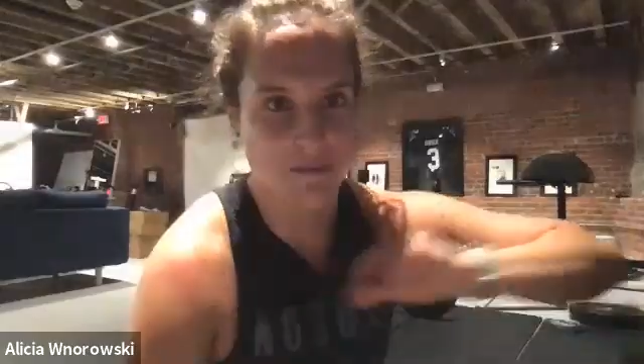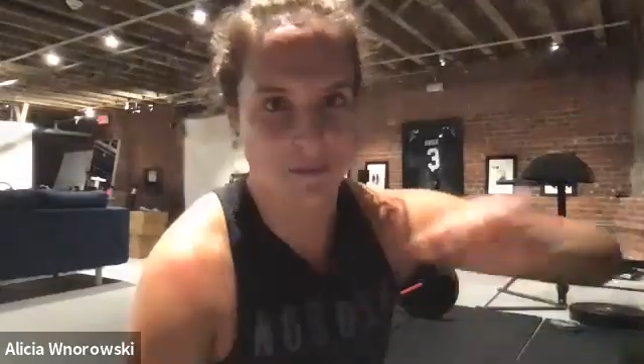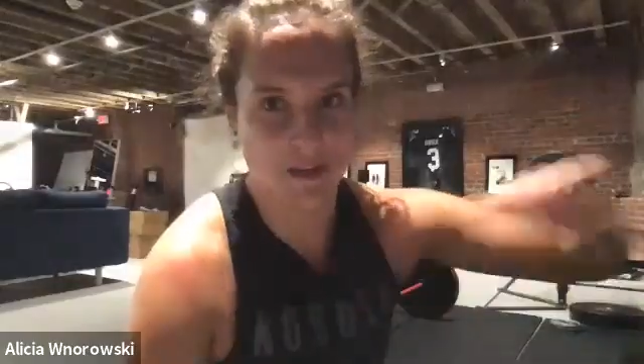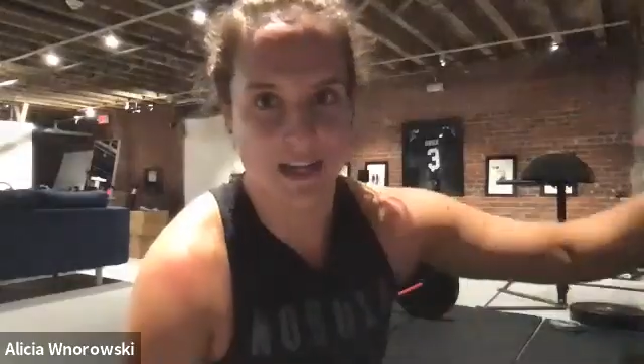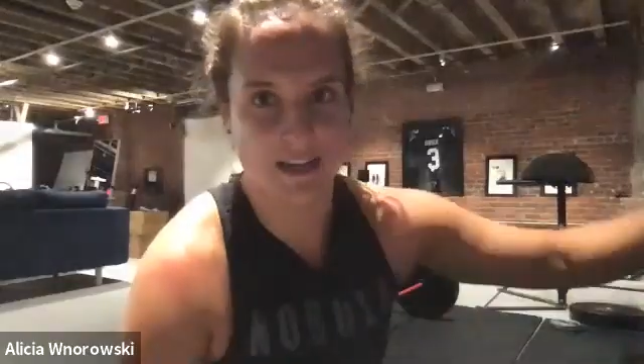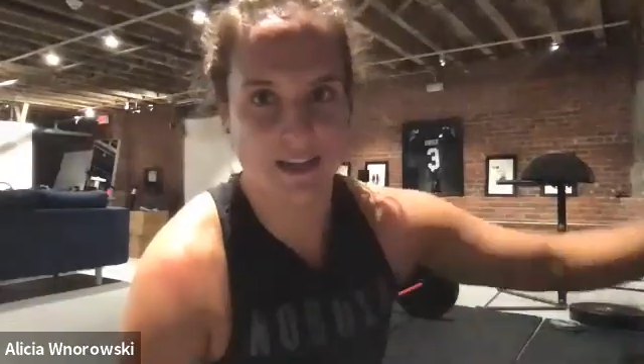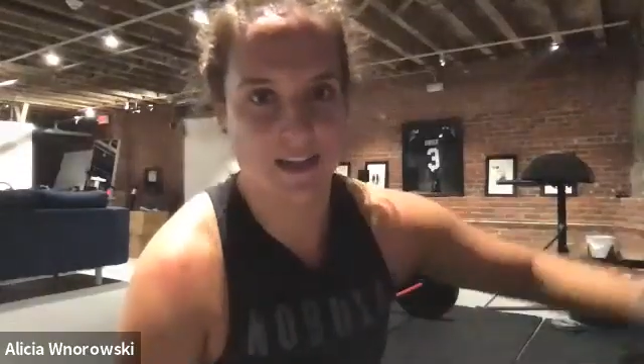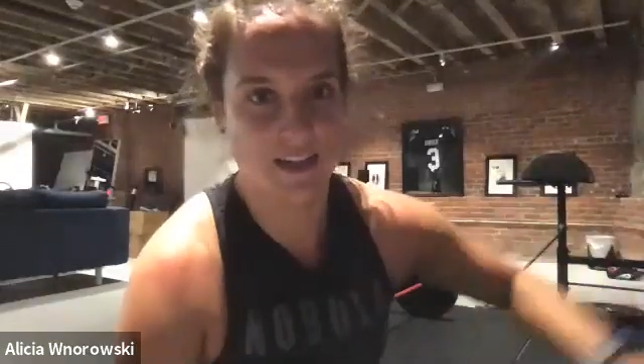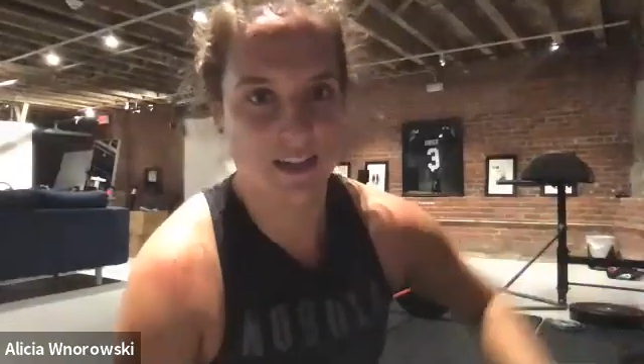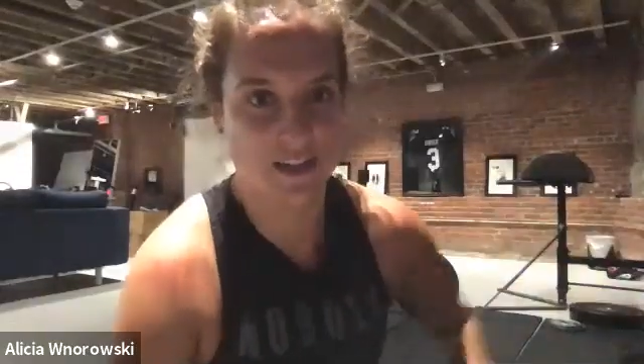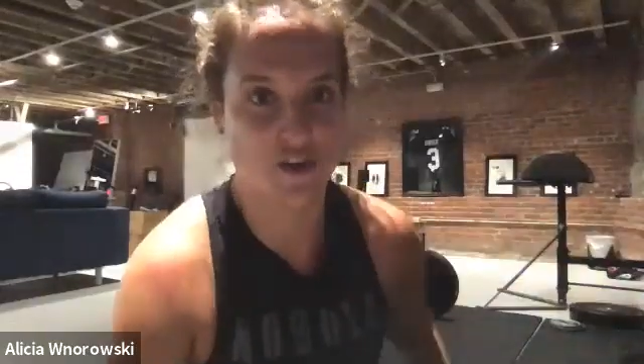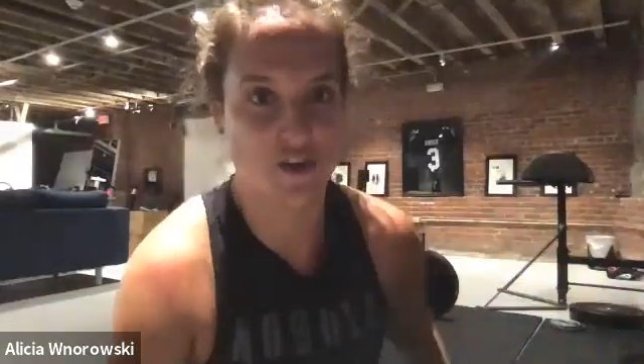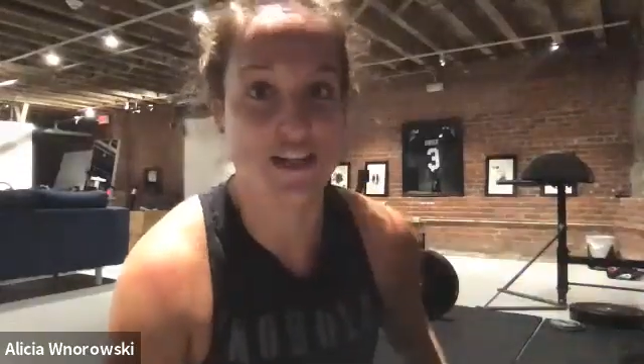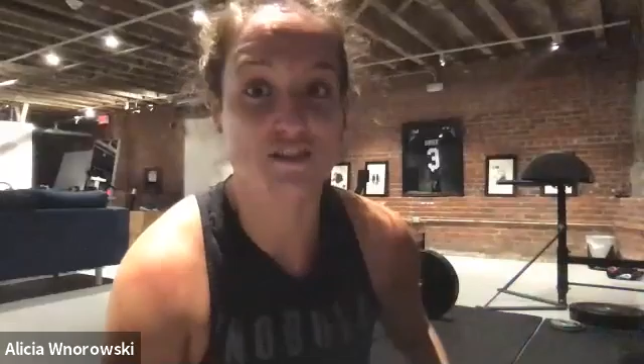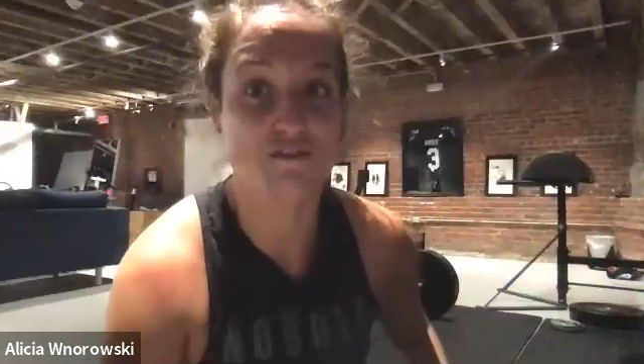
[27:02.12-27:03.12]
like
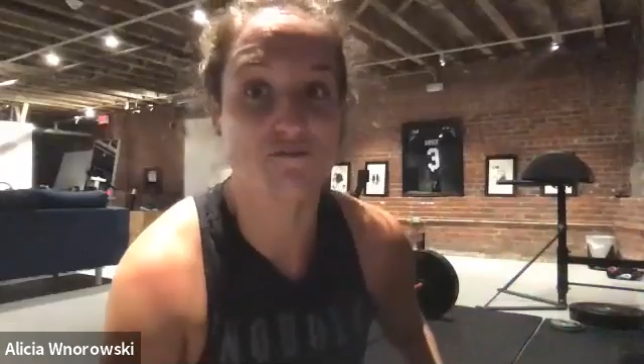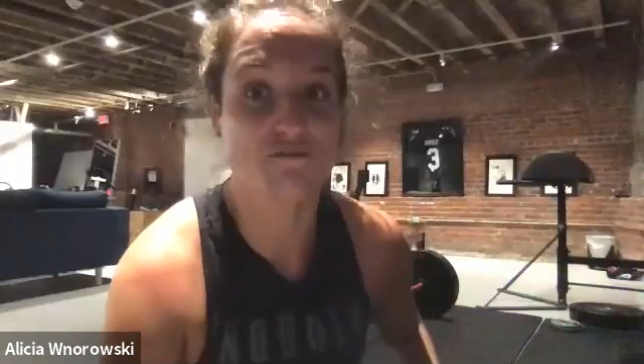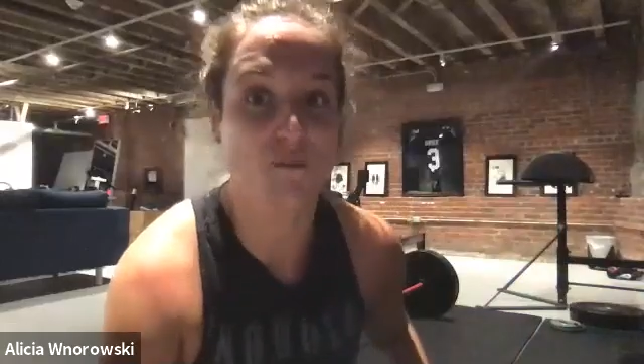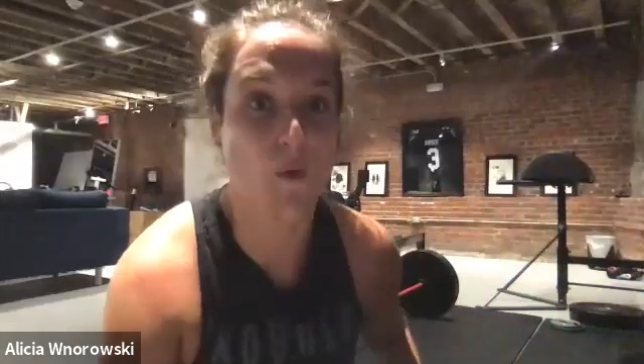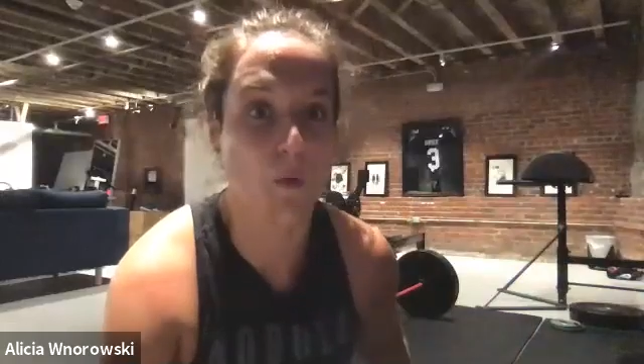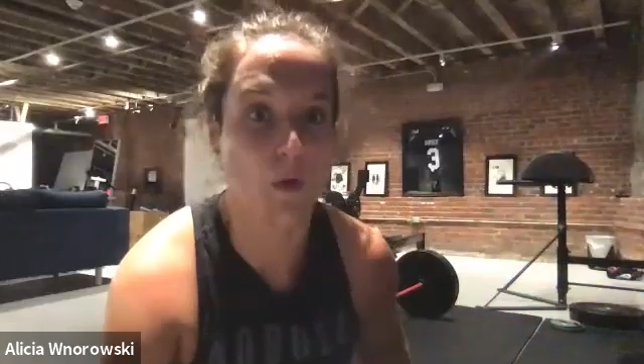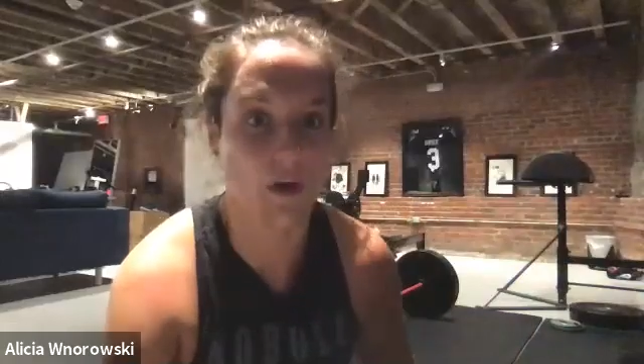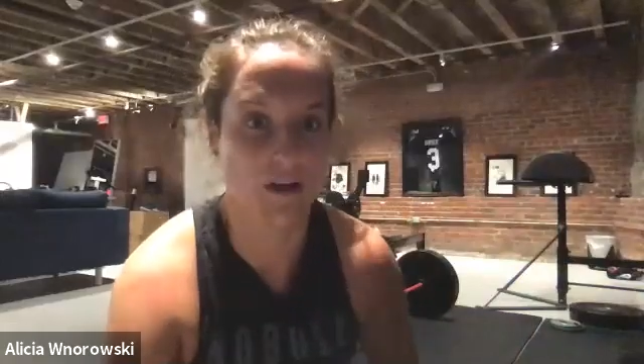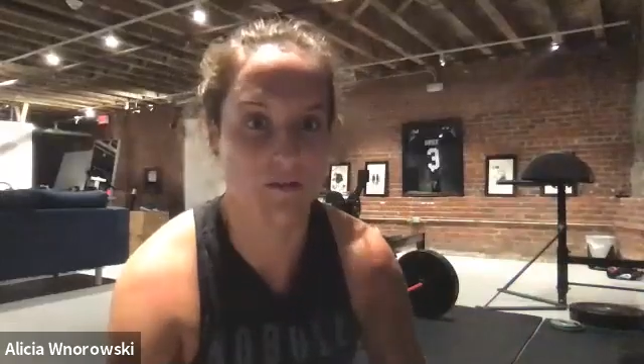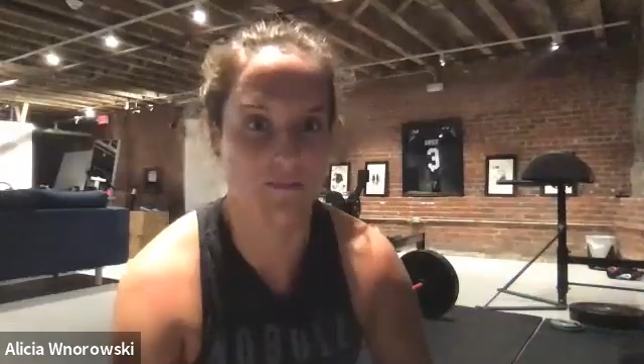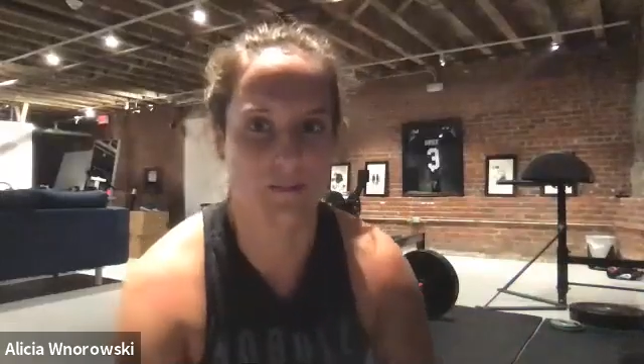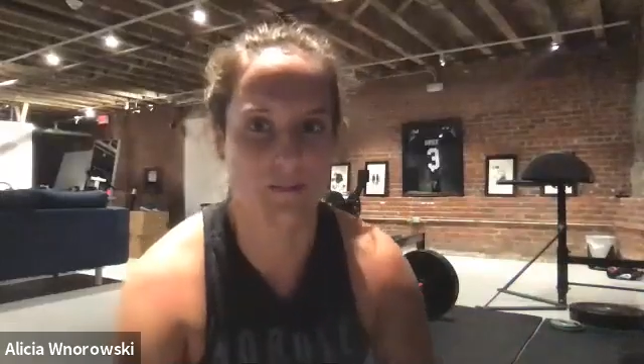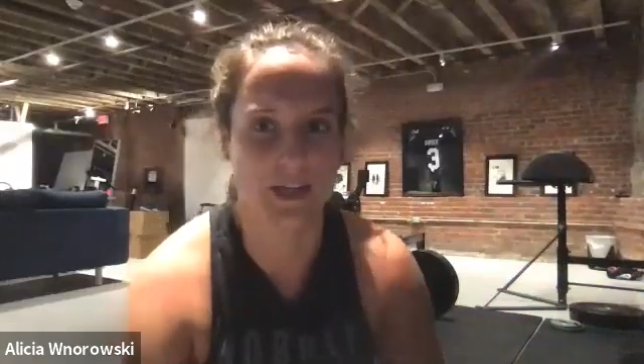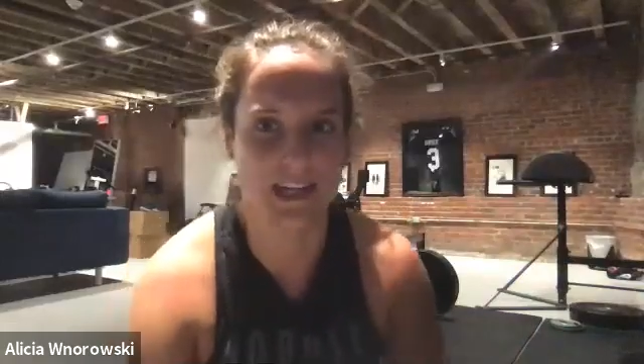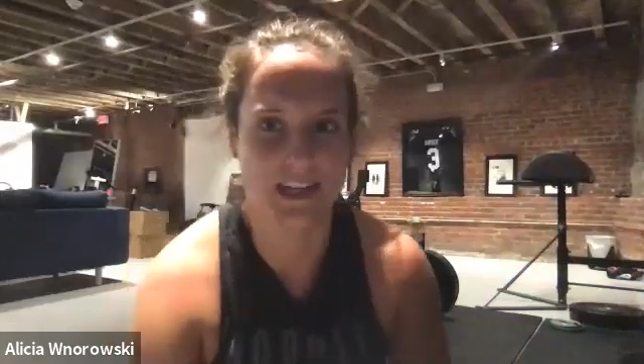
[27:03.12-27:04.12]
transform
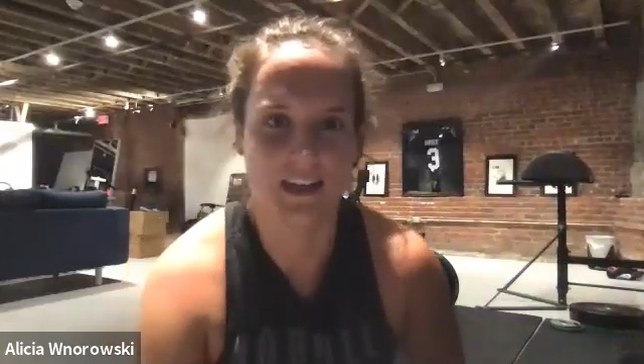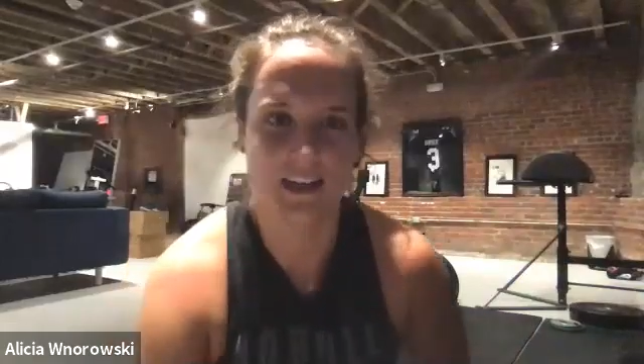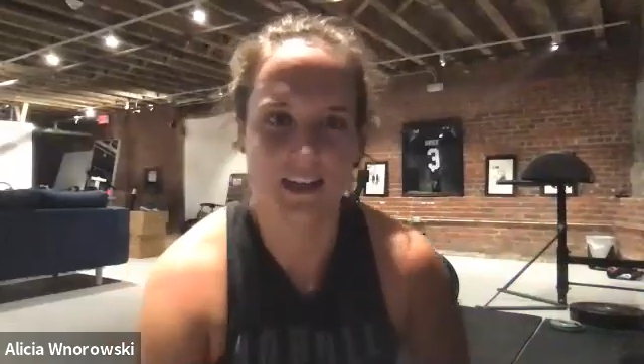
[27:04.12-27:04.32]
from like